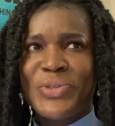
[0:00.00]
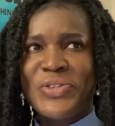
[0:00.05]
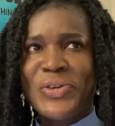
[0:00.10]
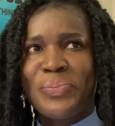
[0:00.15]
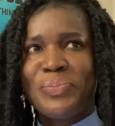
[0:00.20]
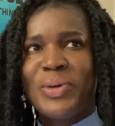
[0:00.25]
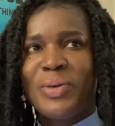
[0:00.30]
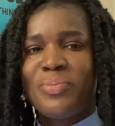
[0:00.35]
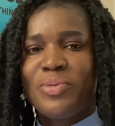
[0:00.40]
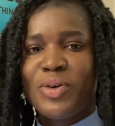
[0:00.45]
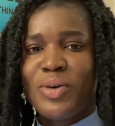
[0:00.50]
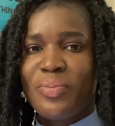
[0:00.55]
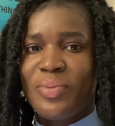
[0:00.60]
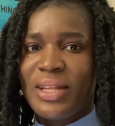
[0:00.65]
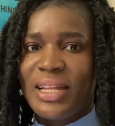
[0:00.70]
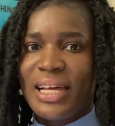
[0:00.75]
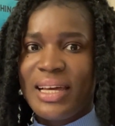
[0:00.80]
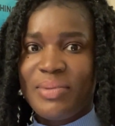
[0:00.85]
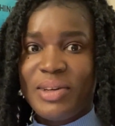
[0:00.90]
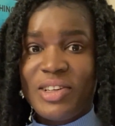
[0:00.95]
Some people will
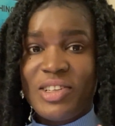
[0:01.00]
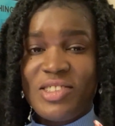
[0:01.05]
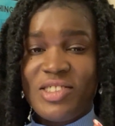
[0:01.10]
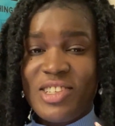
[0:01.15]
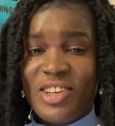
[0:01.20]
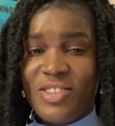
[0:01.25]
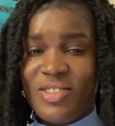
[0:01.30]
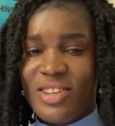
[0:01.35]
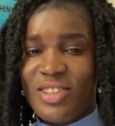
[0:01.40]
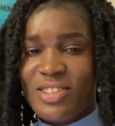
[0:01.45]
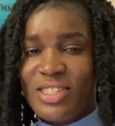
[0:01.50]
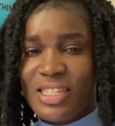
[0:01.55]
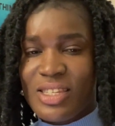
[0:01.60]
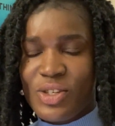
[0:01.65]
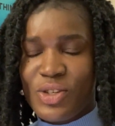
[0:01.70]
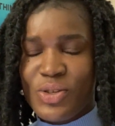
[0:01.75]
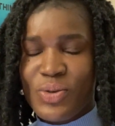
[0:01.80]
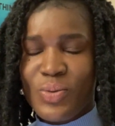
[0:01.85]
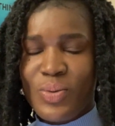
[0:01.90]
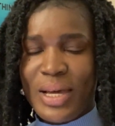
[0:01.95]
be like, because you're going to the
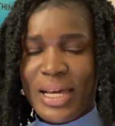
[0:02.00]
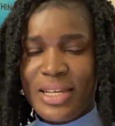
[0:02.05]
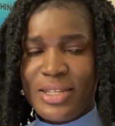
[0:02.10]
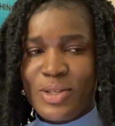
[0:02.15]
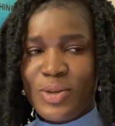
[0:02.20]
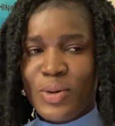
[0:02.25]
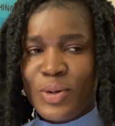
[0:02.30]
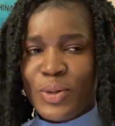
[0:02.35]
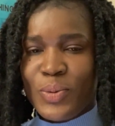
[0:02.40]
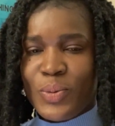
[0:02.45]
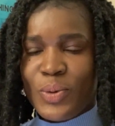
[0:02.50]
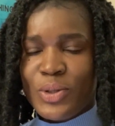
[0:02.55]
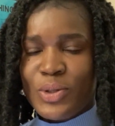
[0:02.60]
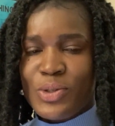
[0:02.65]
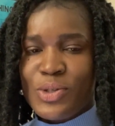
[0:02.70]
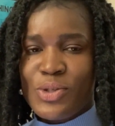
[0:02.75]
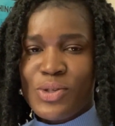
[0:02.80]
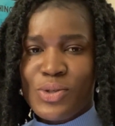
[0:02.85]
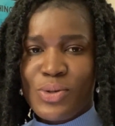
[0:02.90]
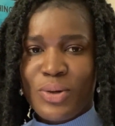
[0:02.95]
US, oh, they want
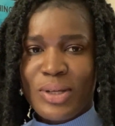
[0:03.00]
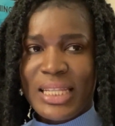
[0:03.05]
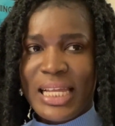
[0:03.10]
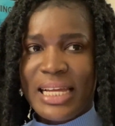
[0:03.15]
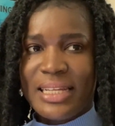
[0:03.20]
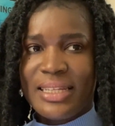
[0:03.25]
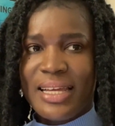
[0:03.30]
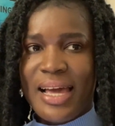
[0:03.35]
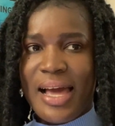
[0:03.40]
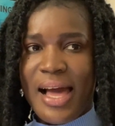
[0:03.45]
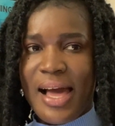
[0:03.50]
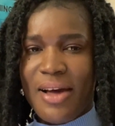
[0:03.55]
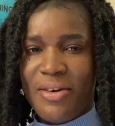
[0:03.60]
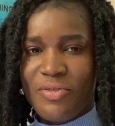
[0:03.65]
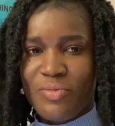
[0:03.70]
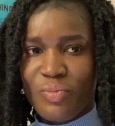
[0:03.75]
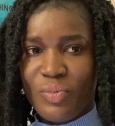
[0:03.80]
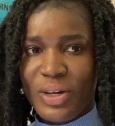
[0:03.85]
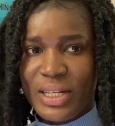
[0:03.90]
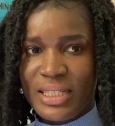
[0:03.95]
to show that they
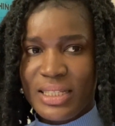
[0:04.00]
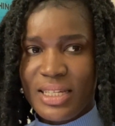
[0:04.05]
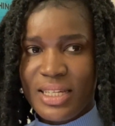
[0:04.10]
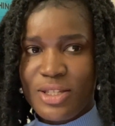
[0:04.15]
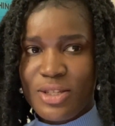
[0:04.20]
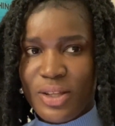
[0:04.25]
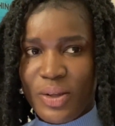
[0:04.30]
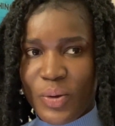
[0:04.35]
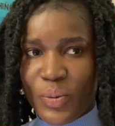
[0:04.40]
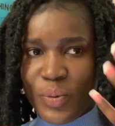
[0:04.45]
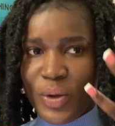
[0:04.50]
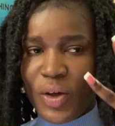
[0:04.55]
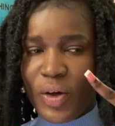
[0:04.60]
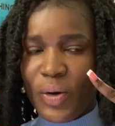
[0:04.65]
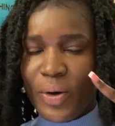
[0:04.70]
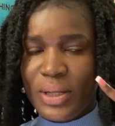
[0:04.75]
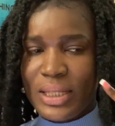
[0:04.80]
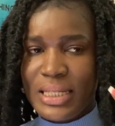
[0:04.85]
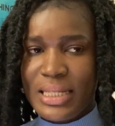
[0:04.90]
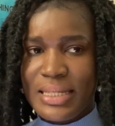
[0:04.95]
have money, so they'll wear
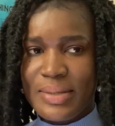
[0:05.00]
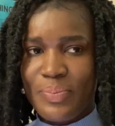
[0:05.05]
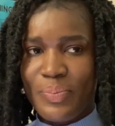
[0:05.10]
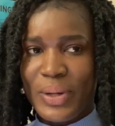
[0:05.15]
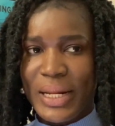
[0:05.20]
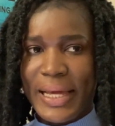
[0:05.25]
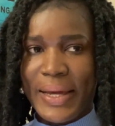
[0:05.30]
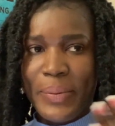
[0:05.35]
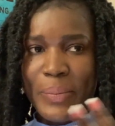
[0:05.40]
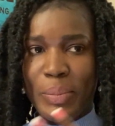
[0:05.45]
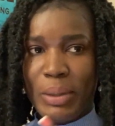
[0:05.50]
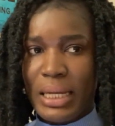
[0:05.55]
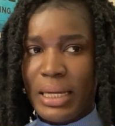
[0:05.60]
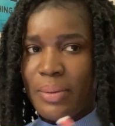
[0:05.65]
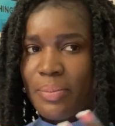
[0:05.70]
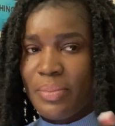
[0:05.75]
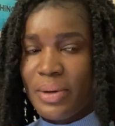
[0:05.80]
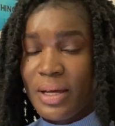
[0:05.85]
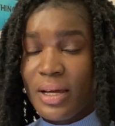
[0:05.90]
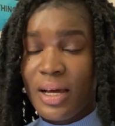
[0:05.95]
all this bling
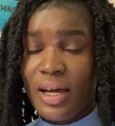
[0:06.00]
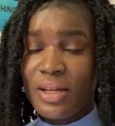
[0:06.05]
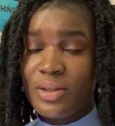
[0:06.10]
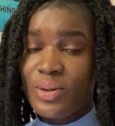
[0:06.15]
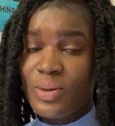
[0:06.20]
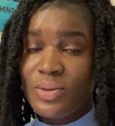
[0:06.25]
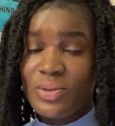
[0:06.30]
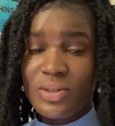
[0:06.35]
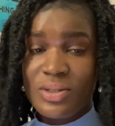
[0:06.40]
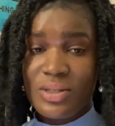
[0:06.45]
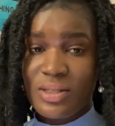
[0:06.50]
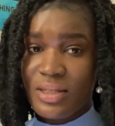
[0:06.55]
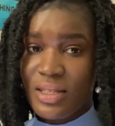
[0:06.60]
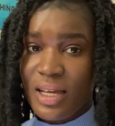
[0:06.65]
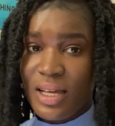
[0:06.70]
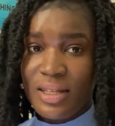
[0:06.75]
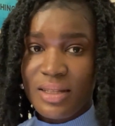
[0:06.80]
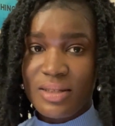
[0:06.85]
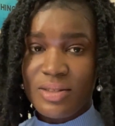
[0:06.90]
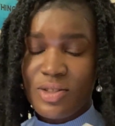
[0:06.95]
bling bling. I don't
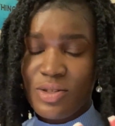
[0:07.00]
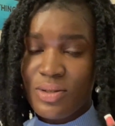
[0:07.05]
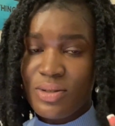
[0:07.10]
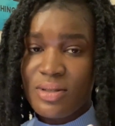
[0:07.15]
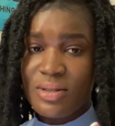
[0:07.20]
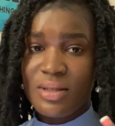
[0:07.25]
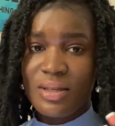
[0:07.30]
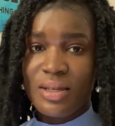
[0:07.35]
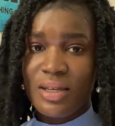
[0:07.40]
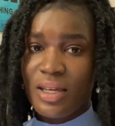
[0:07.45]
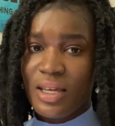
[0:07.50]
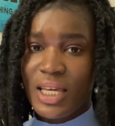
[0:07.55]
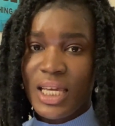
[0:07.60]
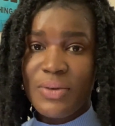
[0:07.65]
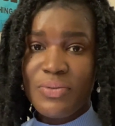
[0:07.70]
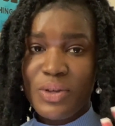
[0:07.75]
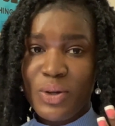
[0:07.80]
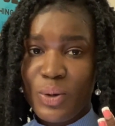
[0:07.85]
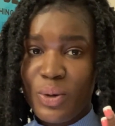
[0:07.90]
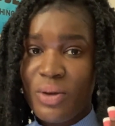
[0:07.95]
understand. Just
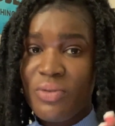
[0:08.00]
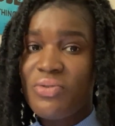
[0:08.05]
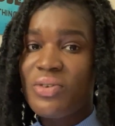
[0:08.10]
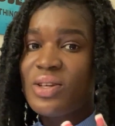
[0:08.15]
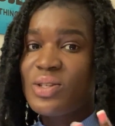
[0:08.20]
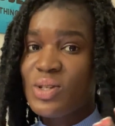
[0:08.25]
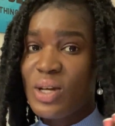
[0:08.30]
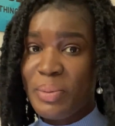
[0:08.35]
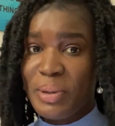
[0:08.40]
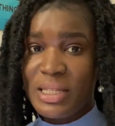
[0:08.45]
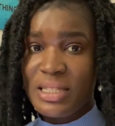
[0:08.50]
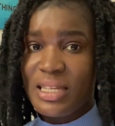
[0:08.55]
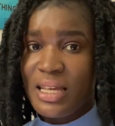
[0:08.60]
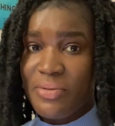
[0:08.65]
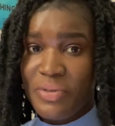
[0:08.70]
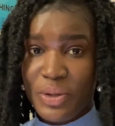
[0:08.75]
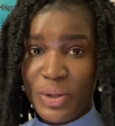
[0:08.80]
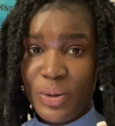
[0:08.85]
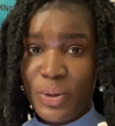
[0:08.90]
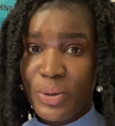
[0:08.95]
if you're going for a job
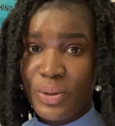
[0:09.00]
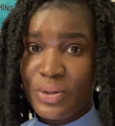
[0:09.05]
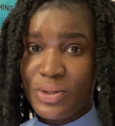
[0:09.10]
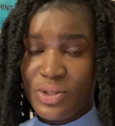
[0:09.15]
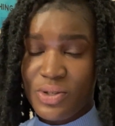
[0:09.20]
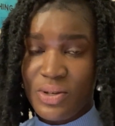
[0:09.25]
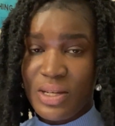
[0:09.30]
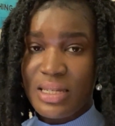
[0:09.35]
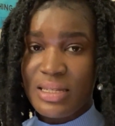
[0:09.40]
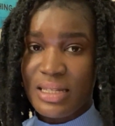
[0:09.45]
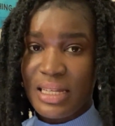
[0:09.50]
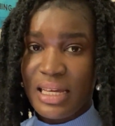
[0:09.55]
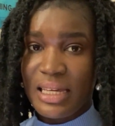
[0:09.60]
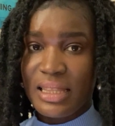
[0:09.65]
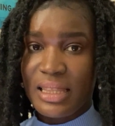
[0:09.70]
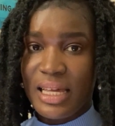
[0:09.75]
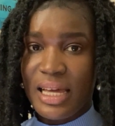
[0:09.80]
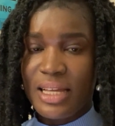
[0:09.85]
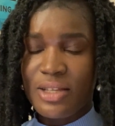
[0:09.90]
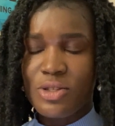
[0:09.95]
interview, you're not going to dress
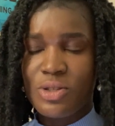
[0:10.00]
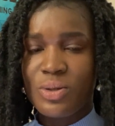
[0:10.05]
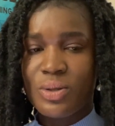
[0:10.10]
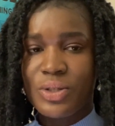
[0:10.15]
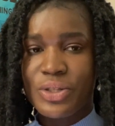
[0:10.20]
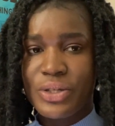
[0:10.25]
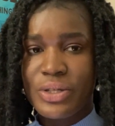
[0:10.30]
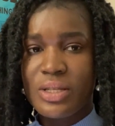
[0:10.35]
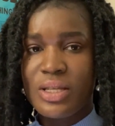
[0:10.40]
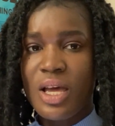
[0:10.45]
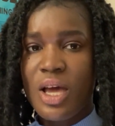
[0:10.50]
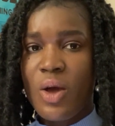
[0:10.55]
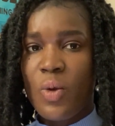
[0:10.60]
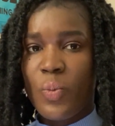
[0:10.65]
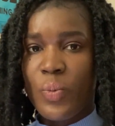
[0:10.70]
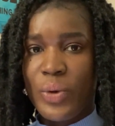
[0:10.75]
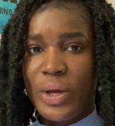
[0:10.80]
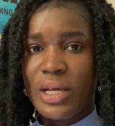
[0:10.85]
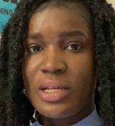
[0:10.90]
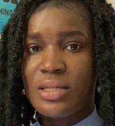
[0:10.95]
like that. So just
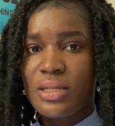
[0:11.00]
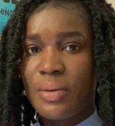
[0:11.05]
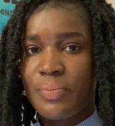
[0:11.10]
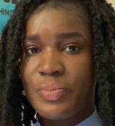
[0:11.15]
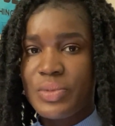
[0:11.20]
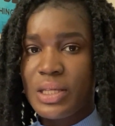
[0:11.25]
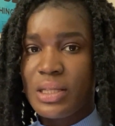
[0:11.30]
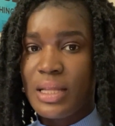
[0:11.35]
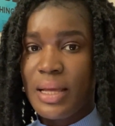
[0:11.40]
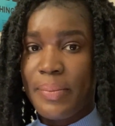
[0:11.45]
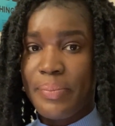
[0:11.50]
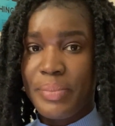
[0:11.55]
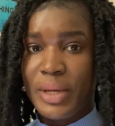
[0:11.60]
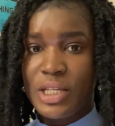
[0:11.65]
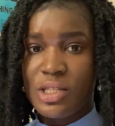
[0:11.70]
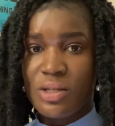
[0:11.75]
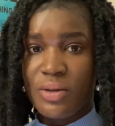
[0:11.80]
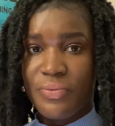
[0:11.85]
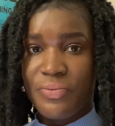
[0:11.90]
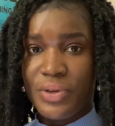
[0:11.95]
wear something that
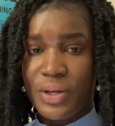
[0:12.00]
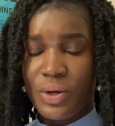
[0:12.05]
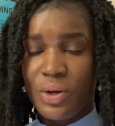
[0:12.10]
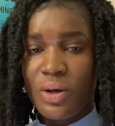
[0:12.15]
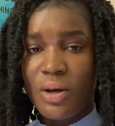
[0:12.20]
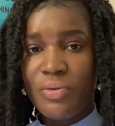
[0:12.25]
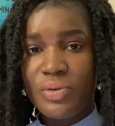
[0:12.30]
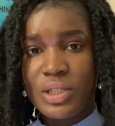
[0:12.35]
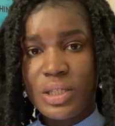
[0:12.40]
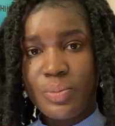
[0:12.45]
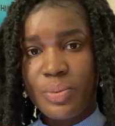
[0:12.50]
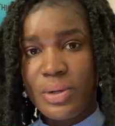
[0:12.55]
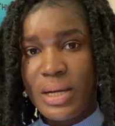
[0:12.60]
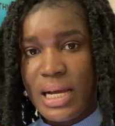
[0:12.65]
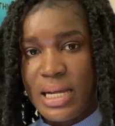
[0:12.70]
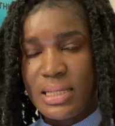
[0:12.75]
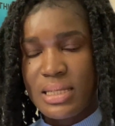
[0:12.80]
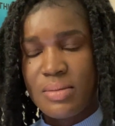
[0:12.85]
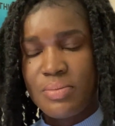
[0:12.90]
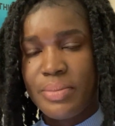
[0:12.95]
makes you feel comfortable
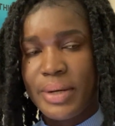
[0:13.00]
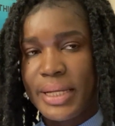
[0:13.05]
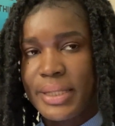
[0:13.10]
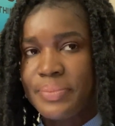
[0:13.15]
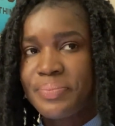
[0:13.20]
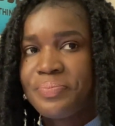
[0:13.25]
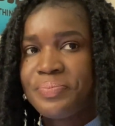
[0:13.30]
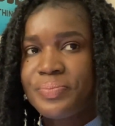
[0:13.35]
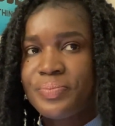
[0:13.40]
and smart.